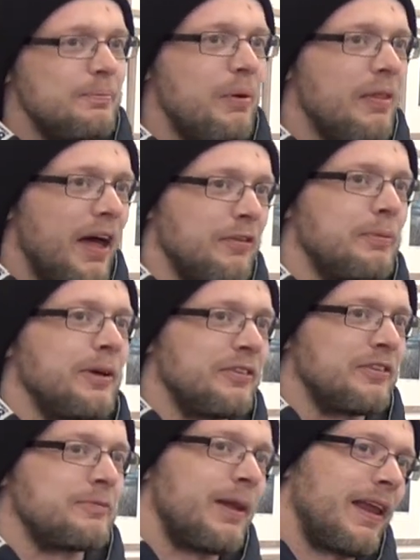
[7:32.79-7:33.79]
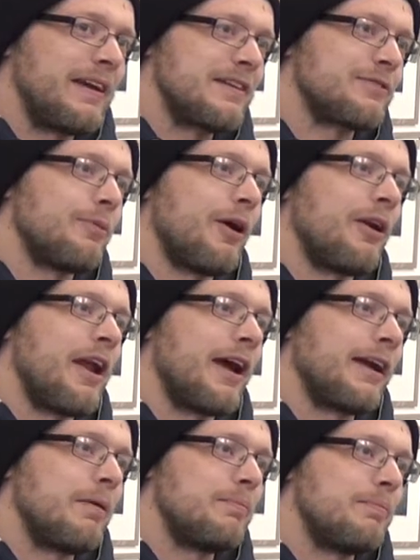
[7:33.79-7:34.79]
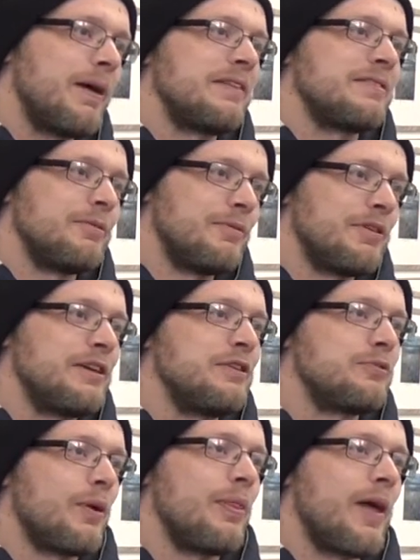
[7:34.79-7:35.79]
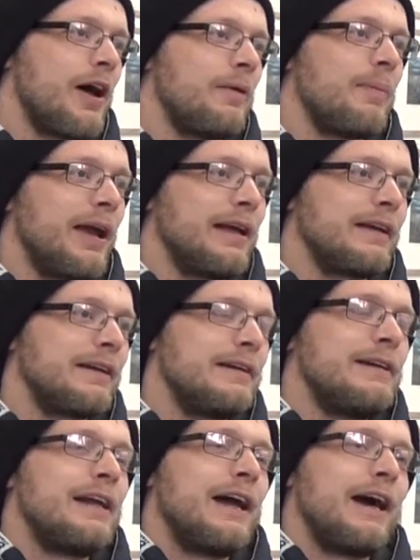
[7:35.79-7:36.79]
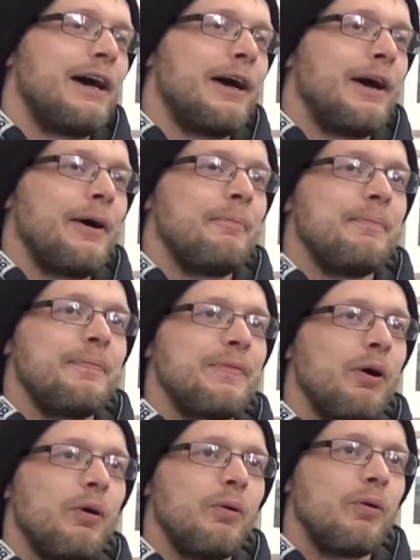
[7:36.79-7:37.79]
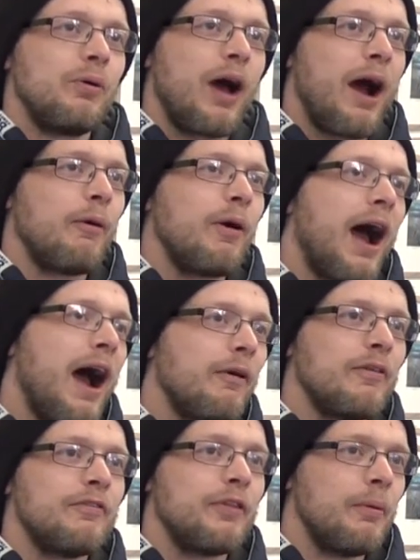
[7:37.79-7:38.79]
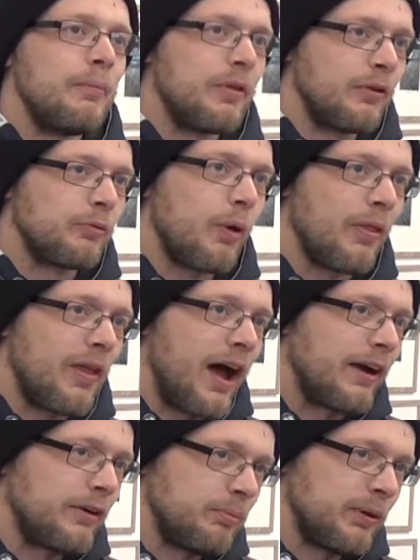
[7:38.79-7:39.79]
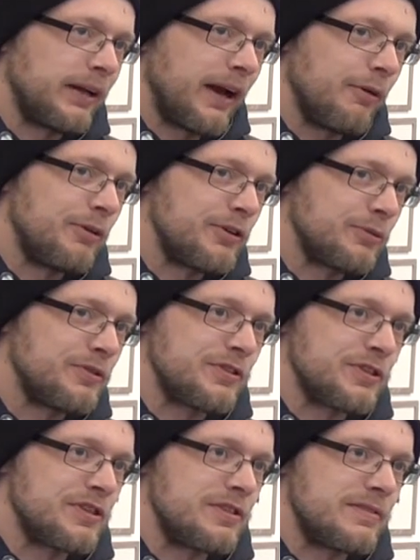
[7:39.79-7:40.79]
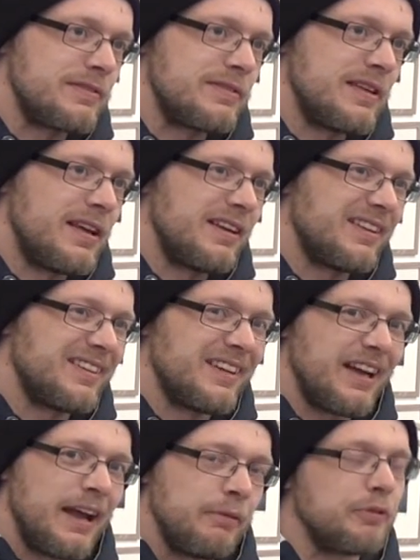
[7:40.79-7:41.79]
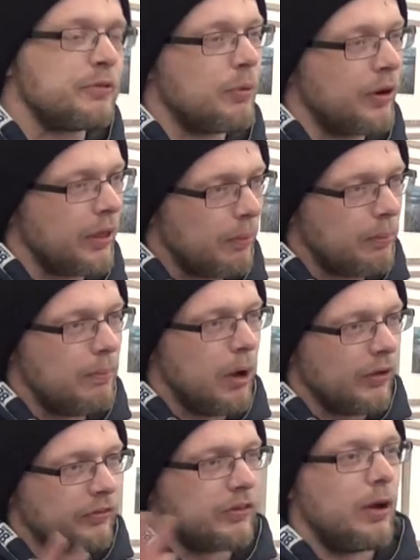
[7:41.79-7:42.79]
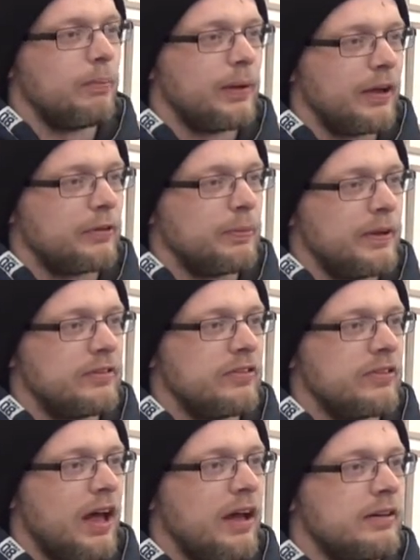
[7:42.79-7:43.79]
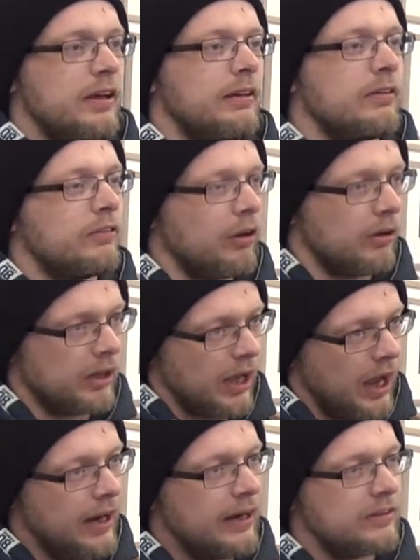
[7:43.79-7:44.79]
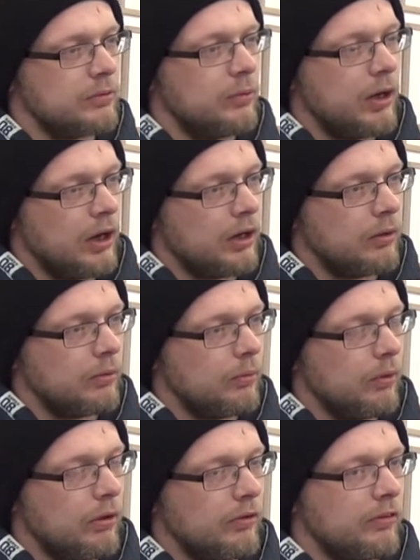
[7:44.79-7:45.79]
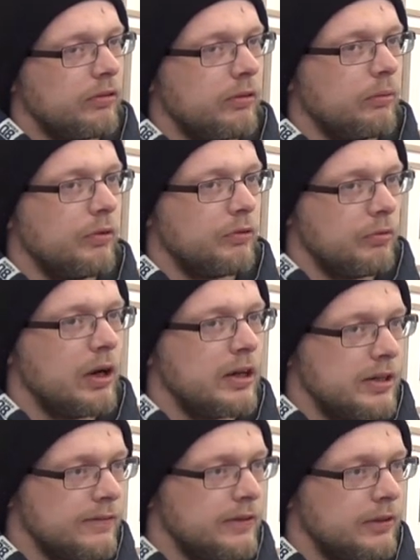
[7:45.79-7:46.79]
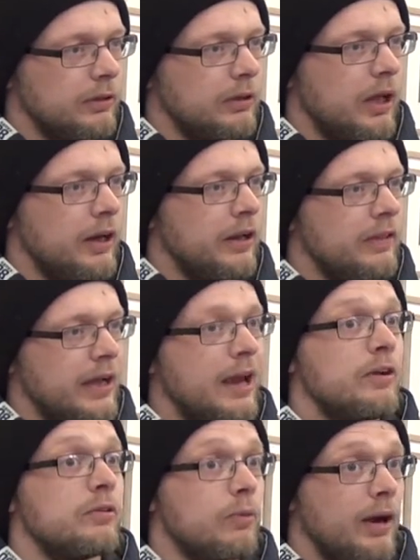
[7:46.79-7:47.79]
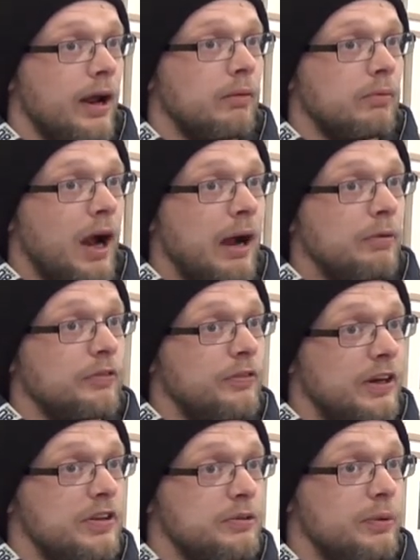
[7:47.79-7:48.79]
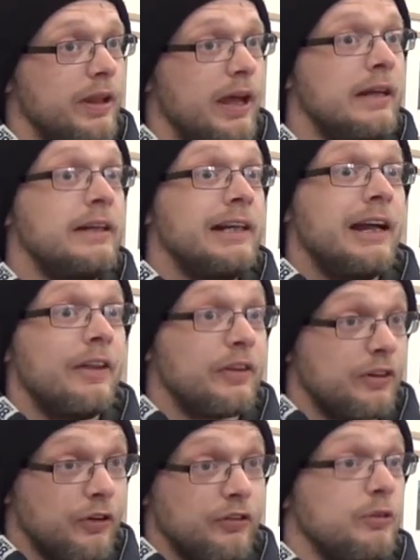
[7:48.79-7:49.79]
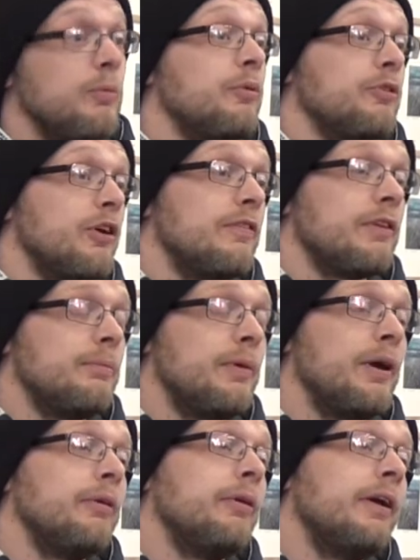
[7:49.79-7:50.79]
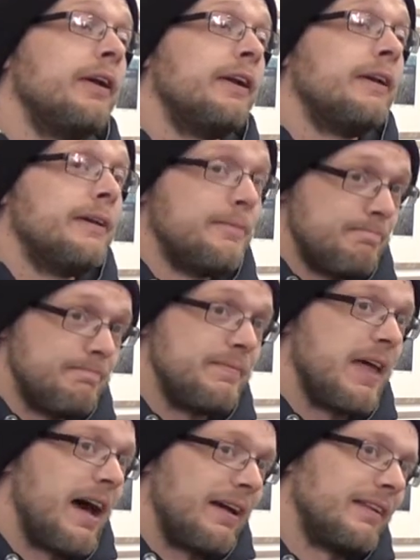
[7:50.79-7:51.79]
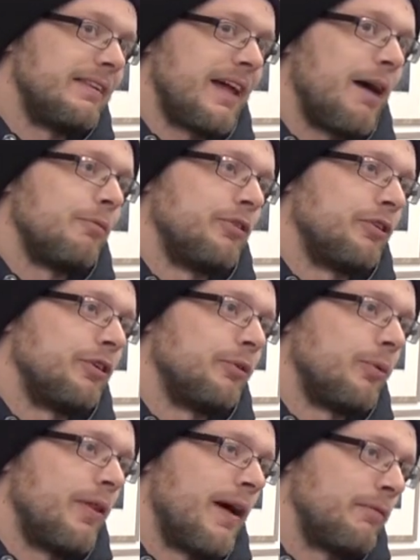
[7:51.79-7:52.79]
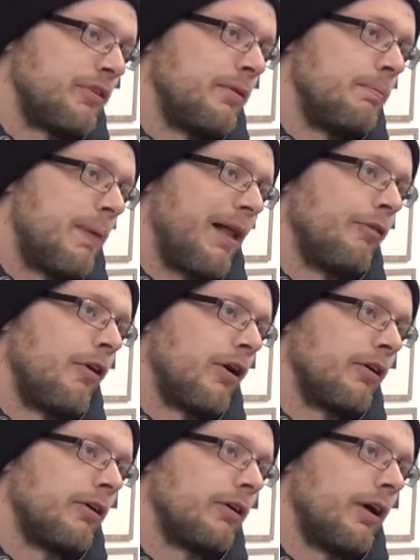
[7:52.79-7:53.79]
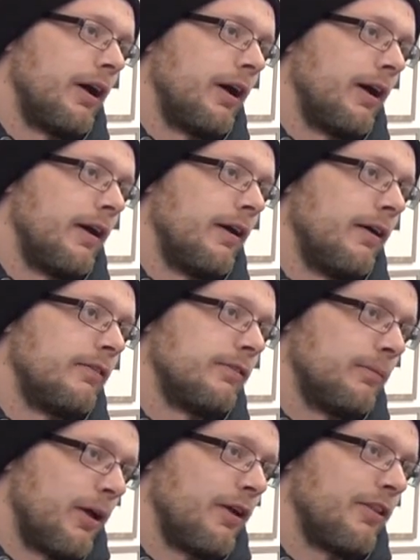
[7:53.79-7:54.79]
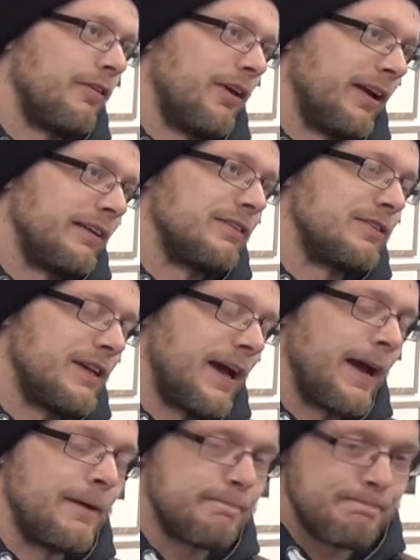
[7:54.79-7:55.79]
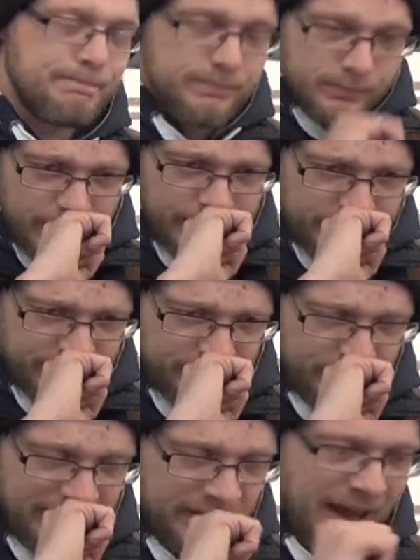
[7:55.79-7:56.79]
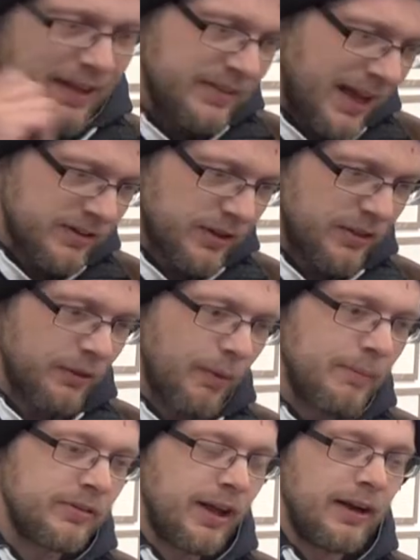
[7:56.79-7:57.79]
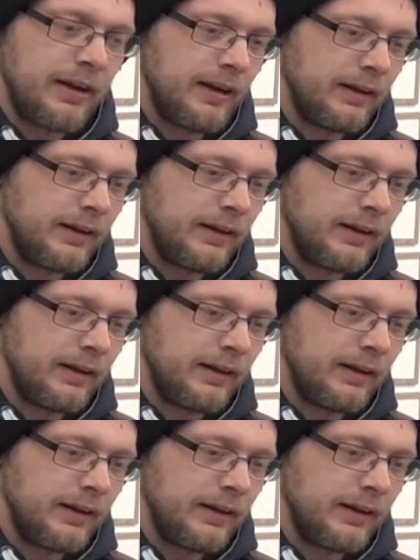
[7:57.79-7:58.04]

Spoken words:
But that's because it's my latest one, and I get better with each one that I make. Though out of them, there's one that I could pick out, which was it was one of the most complex pieces that I did. So getting it to work was really difficult, and in the end, when I was finished with it, and the customer was over the moon, that was a good one. That was the Balrog from Lord of the Rings. Yeah, excuse me, and that's on the website.